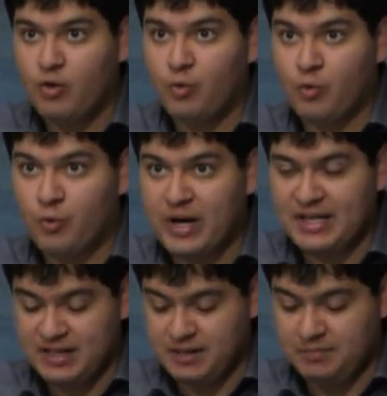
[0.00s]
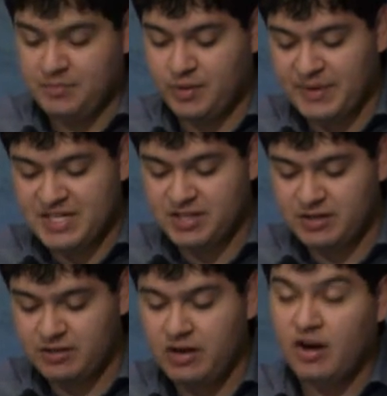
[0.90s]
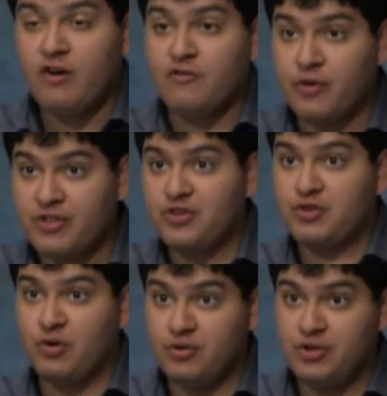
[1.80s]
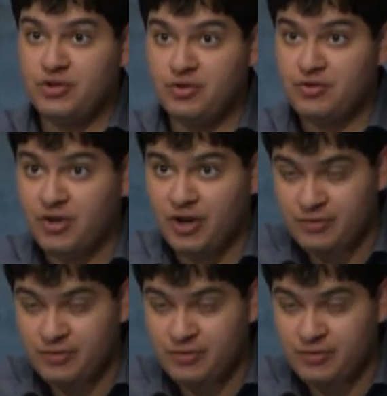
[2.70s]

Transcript: written permission for the school to do so.